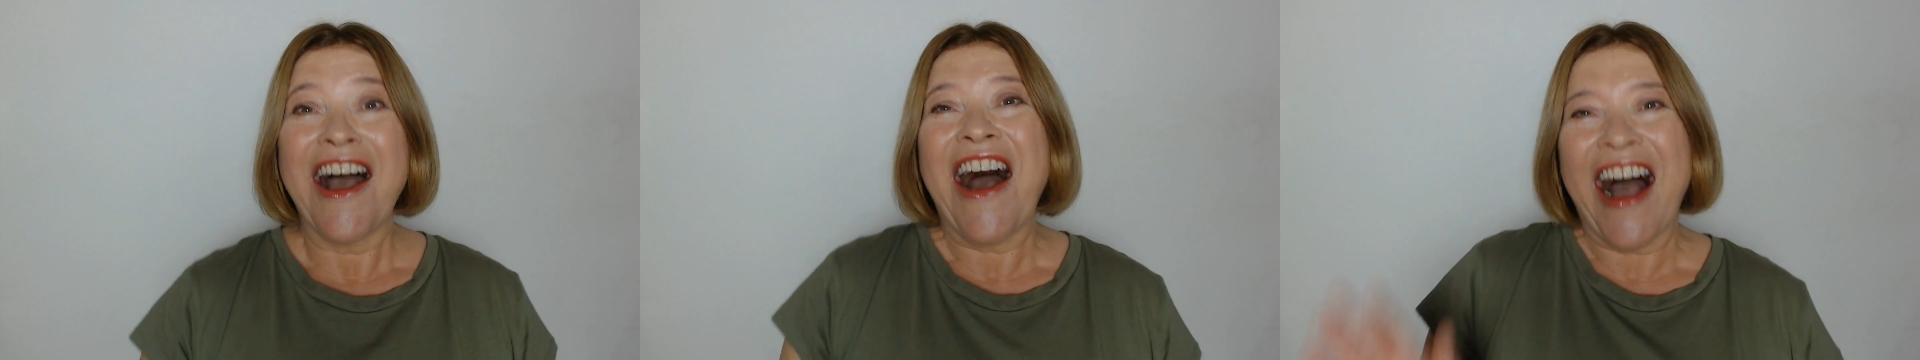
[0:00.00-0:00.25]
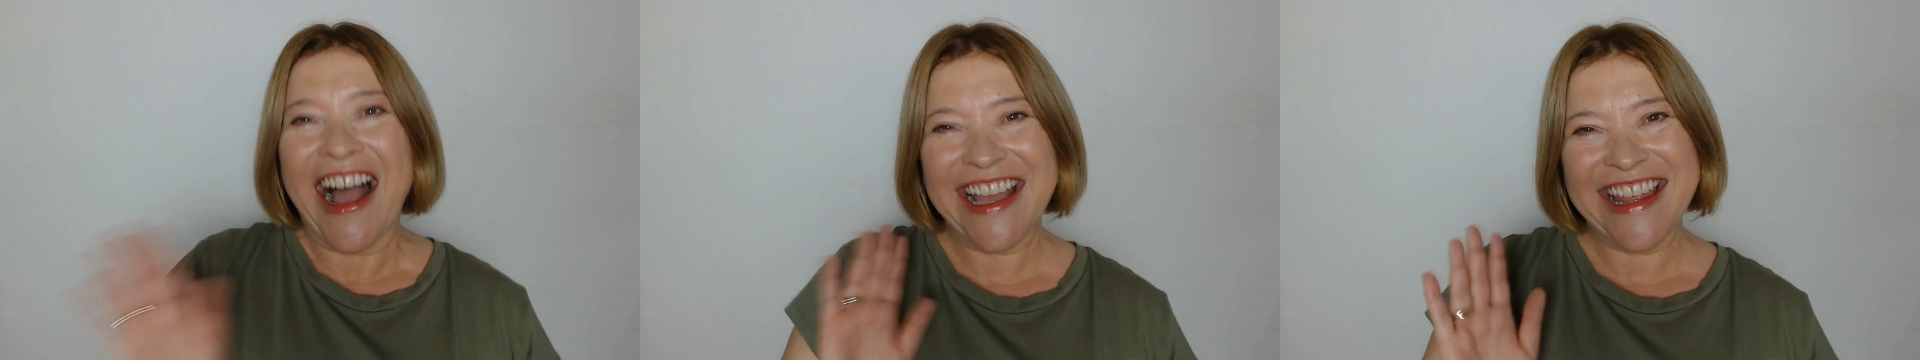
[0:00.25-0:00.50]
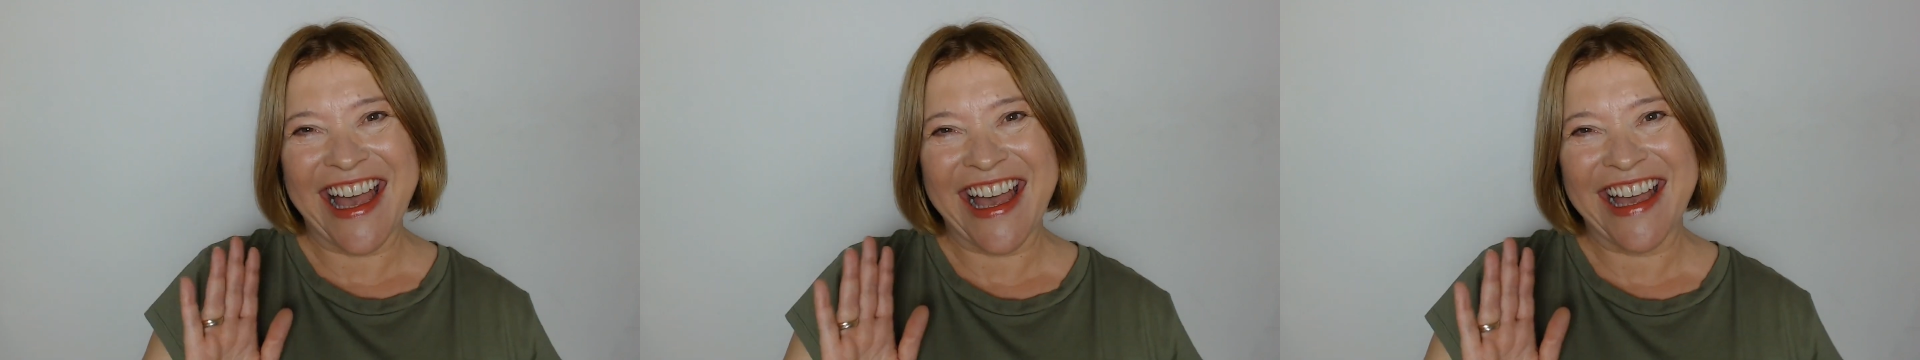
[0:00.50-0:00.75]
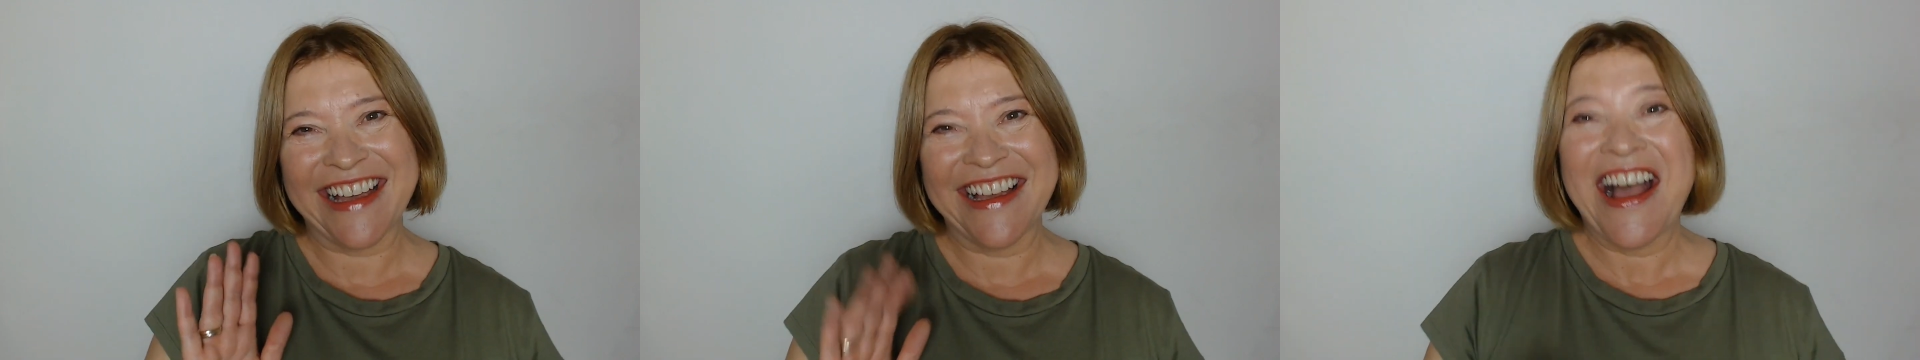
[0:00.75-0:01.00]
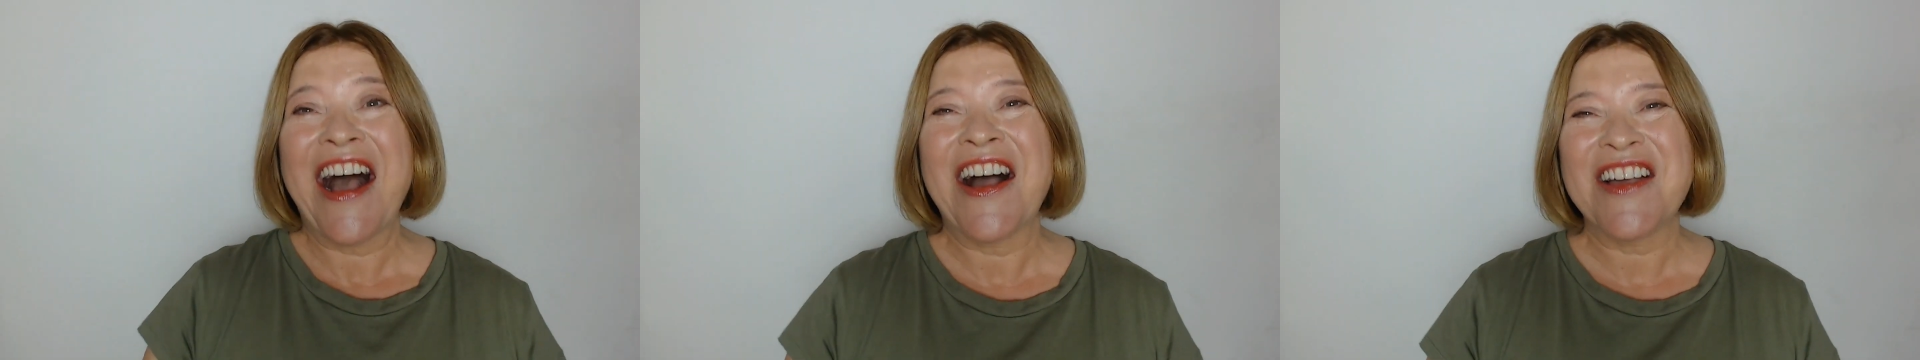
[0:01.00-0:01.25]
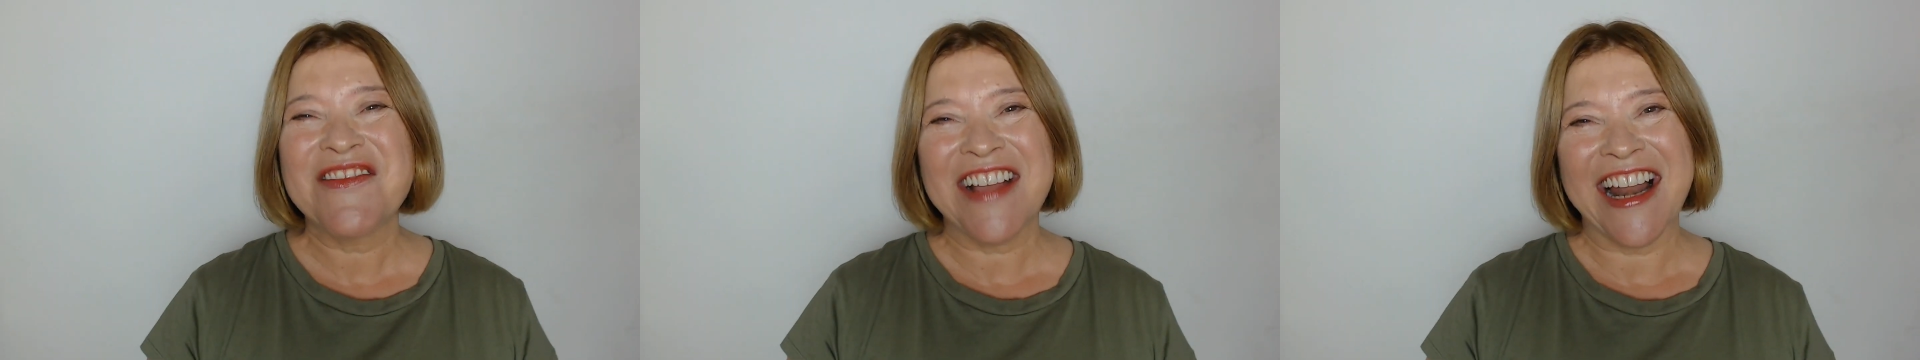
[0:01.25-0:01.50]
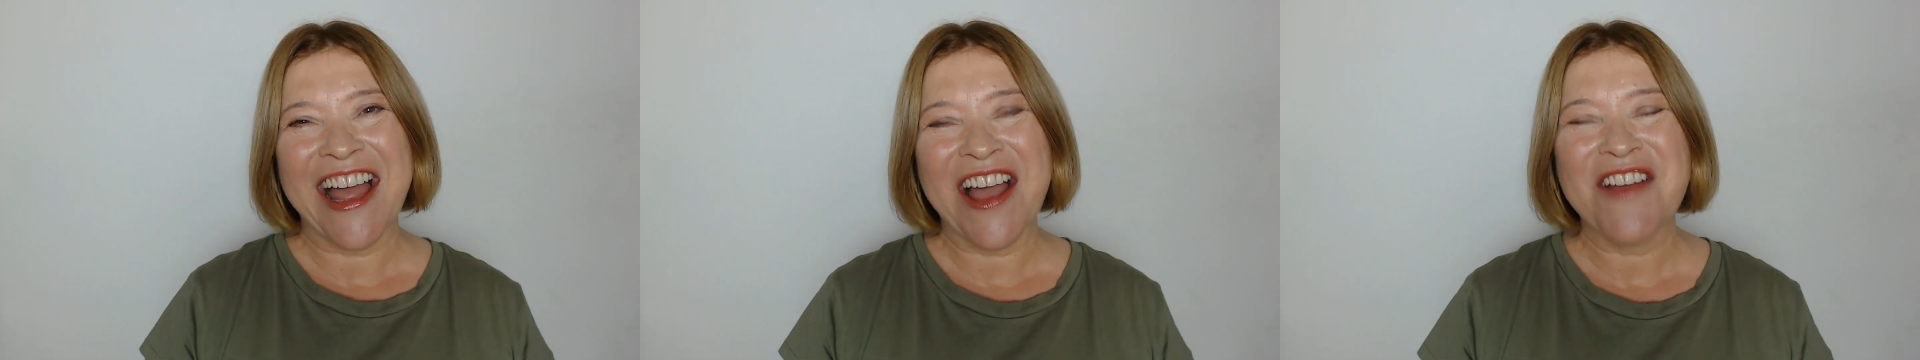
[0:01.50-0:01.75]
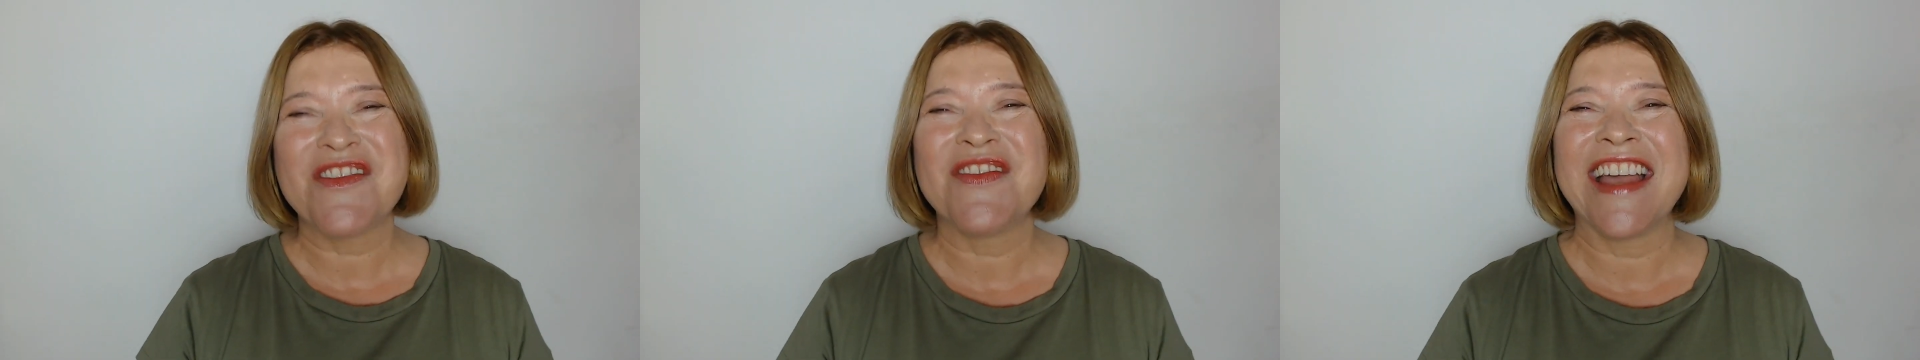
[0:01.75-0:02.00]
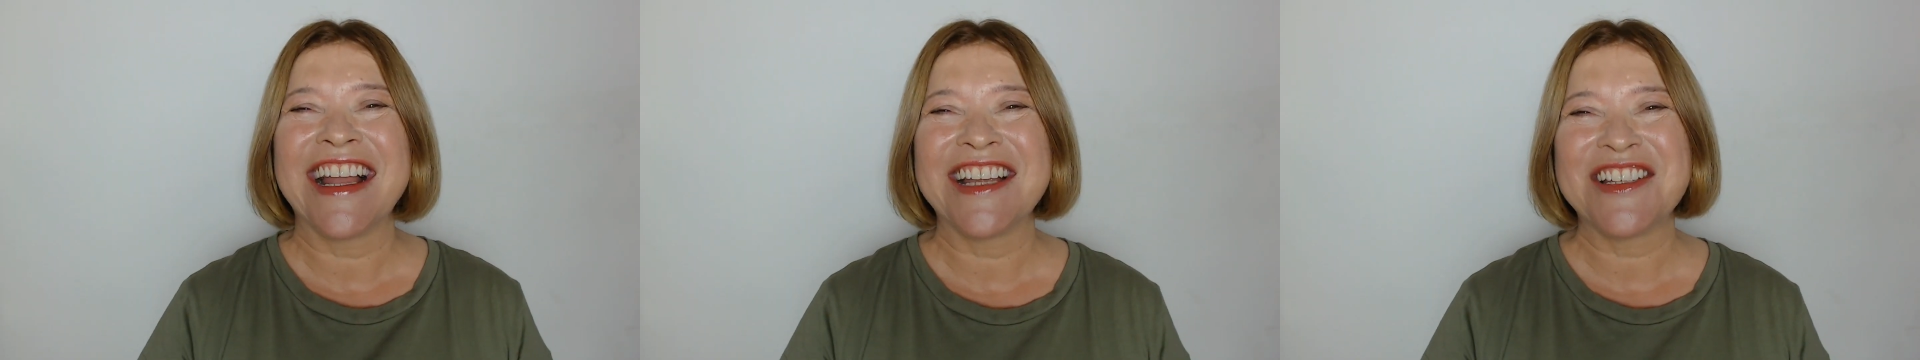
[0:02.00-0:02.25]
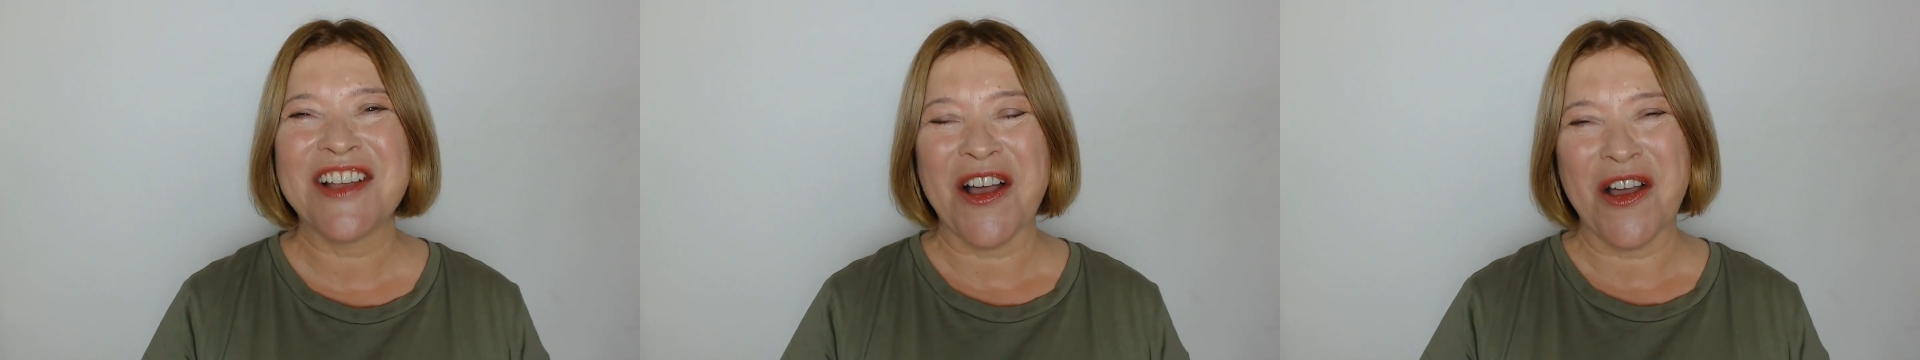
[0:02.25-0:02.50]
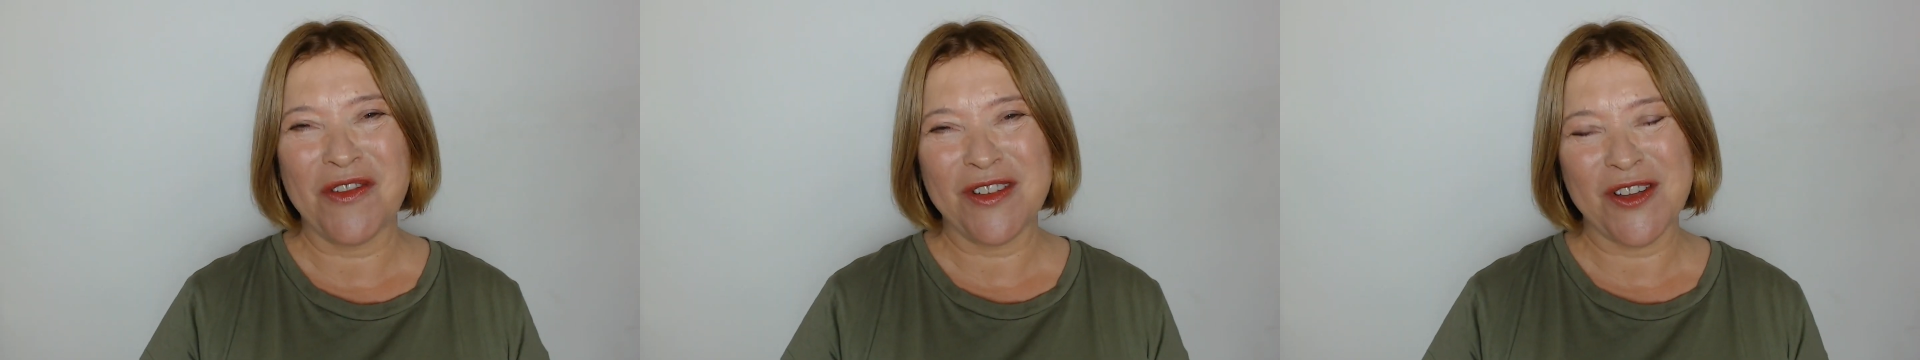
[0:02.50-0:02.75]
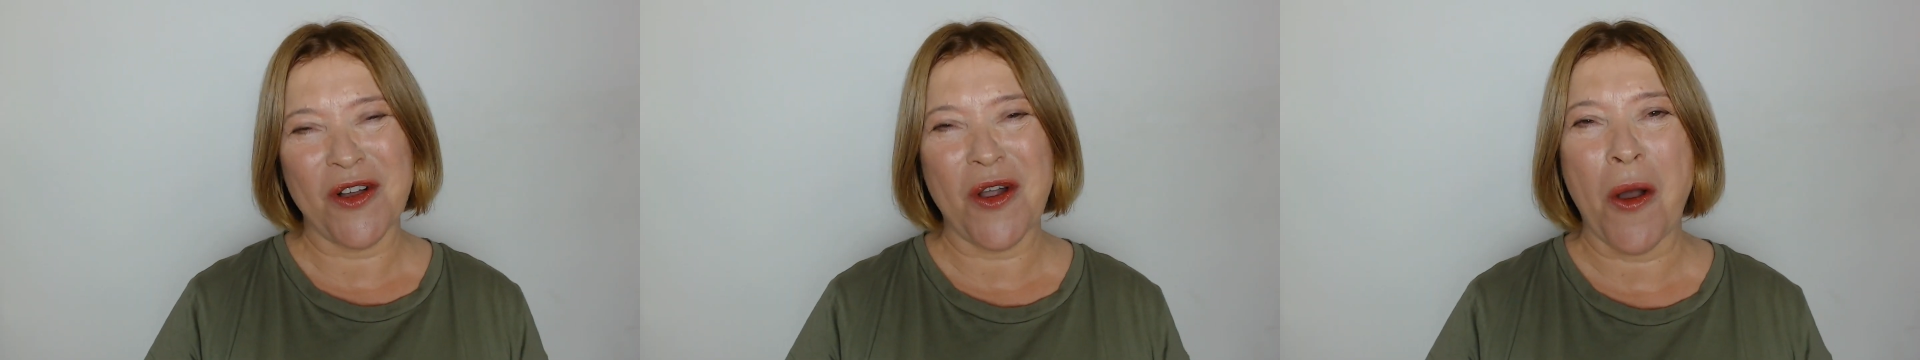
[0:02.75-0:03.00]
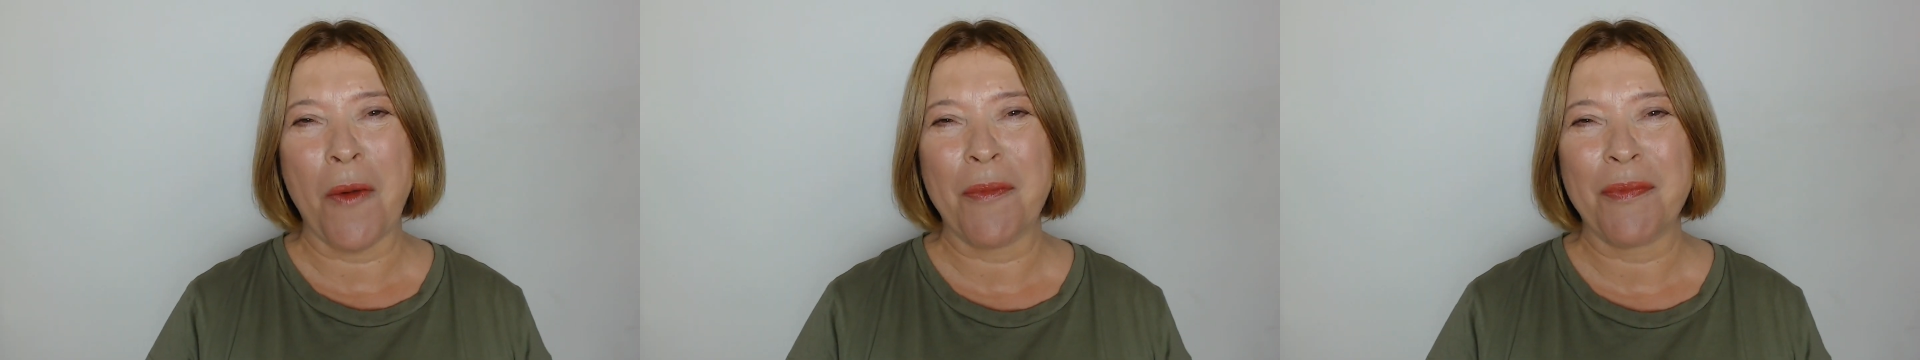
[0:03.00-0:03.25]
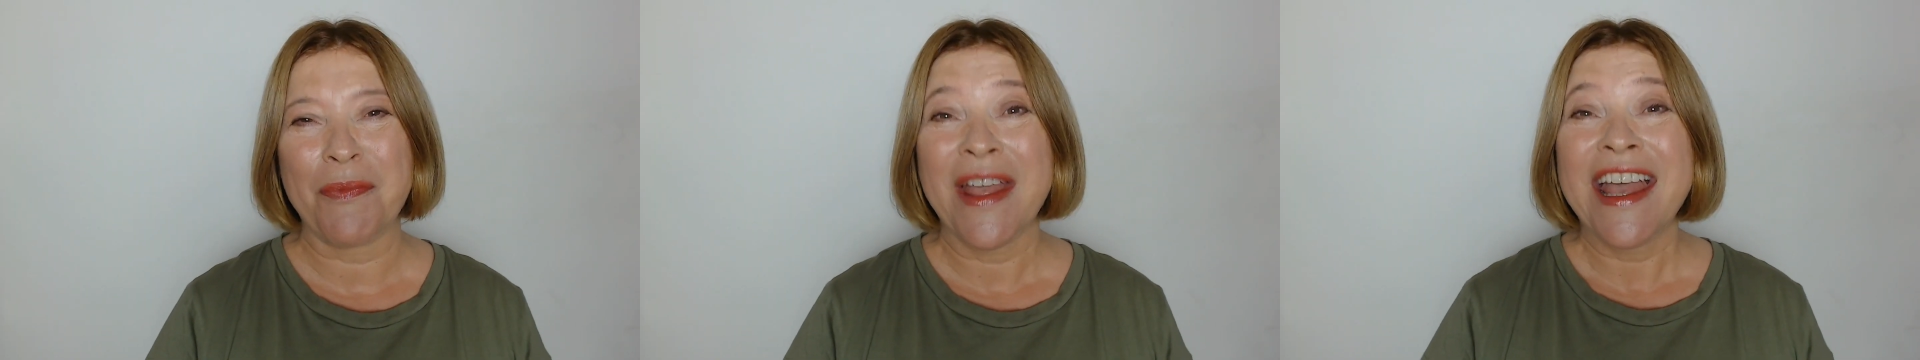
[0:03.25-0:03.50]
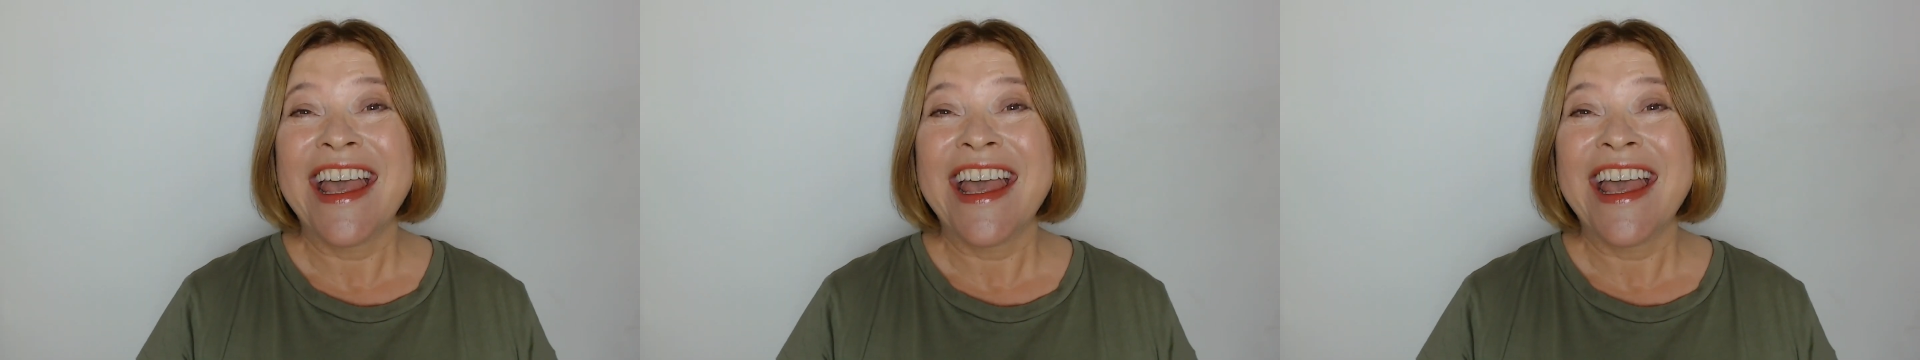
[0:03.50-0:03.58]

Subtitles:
Hi there, I'm Claire from english-at-home.com.